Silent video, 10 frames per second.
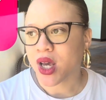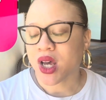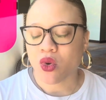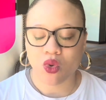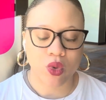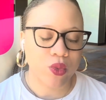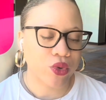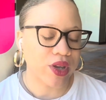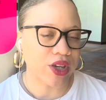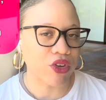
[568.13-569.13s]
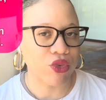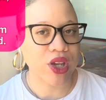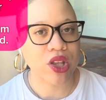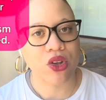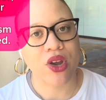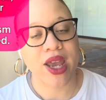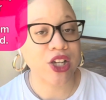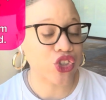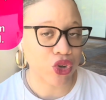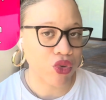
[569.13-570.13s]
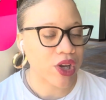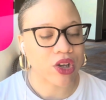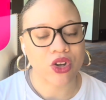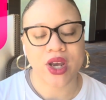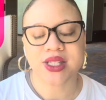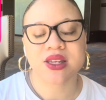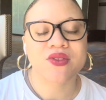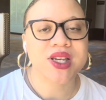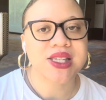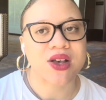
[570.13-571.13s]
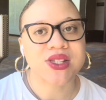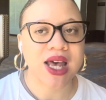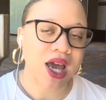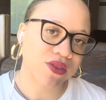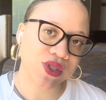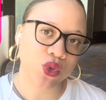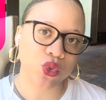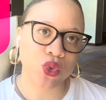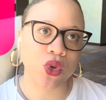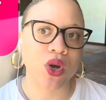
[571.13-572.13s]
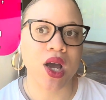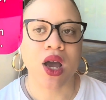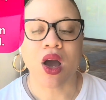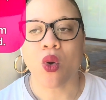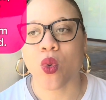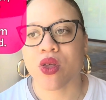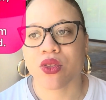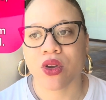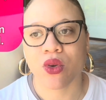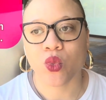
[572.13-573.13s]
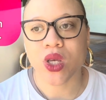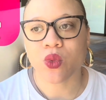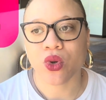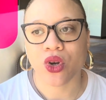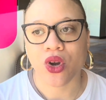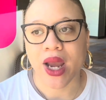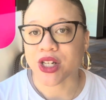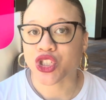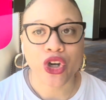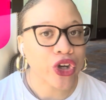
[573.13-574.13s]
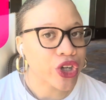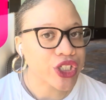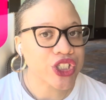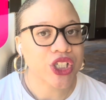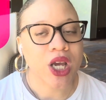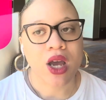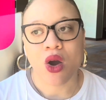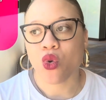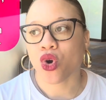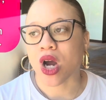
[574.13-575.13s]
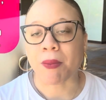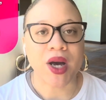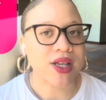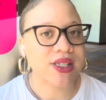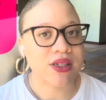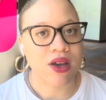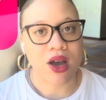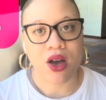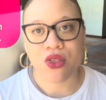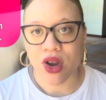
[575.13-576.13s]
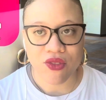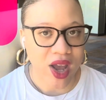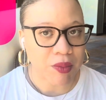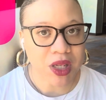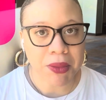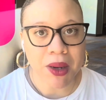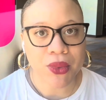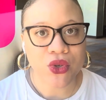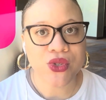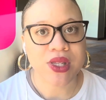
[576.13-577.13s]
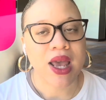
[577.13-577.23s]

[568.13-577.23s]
or we were in extracurricular activities outside of school, whether we were at church or amongst other family members.